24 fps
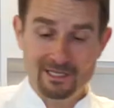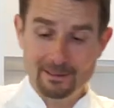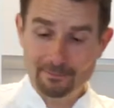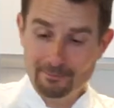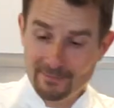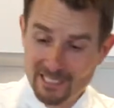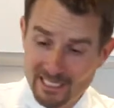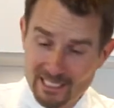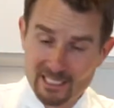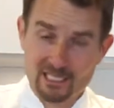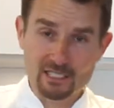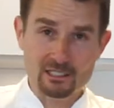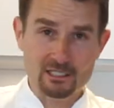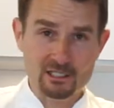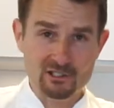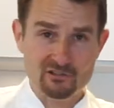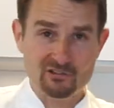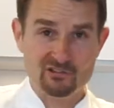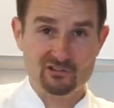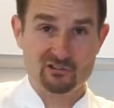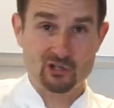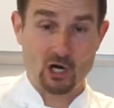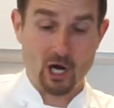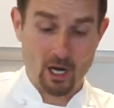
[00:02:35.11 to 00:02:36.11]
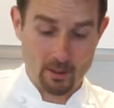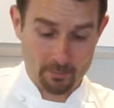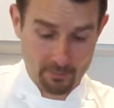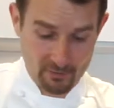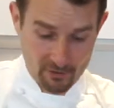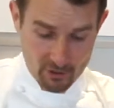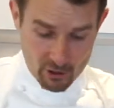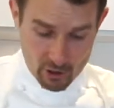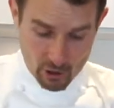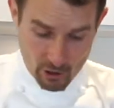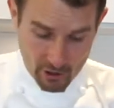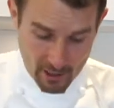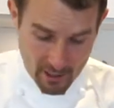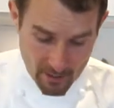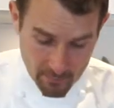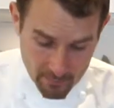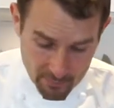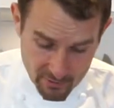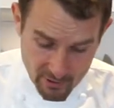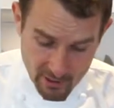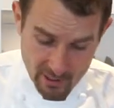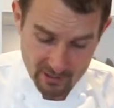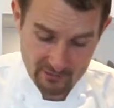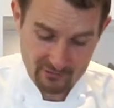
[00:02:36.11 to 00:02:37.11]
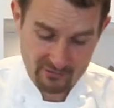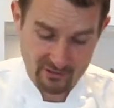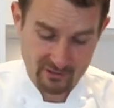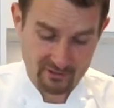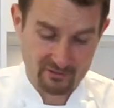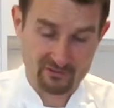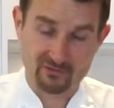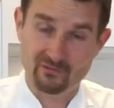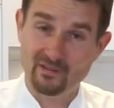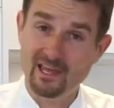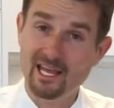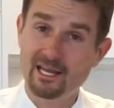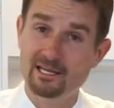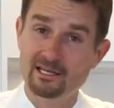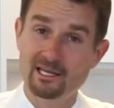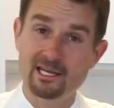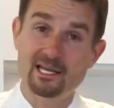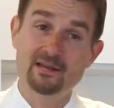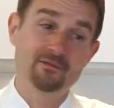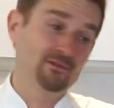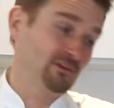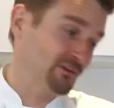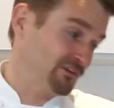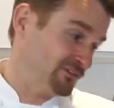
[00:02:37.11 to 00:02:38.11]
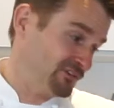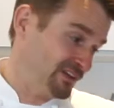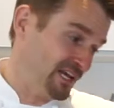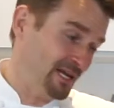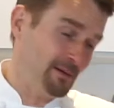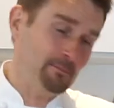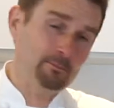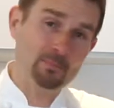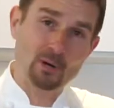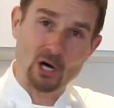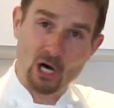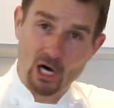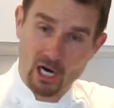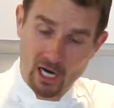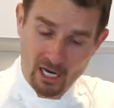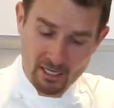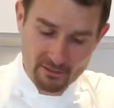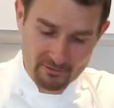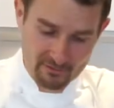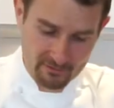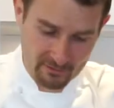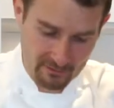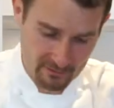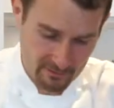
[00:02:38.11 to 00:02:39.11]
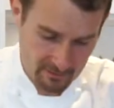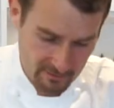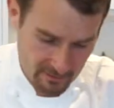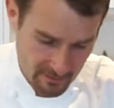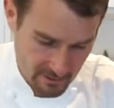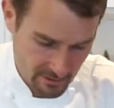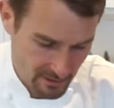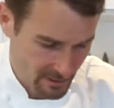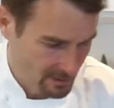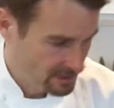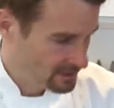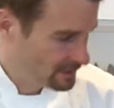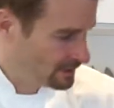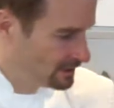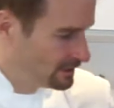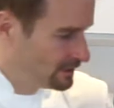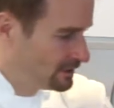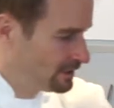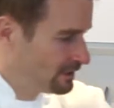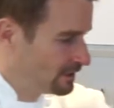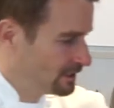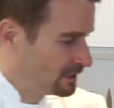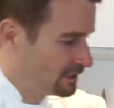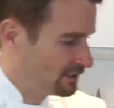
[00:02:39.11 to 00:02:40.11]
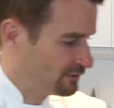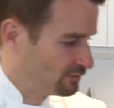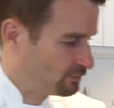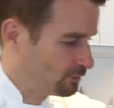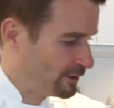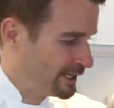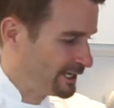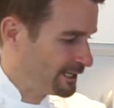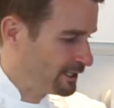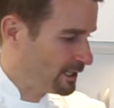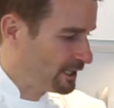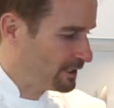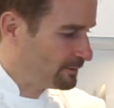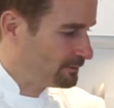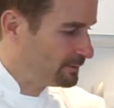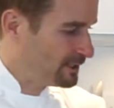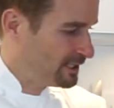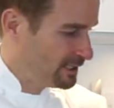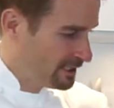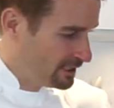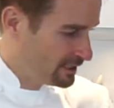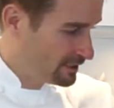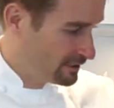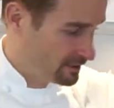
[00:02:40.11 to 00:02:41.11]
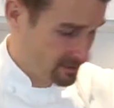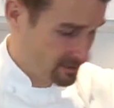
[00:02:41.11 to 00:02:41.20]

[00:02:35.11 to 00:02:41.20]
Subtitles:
immediately stop the cooking process. Then in the same pot, because why not be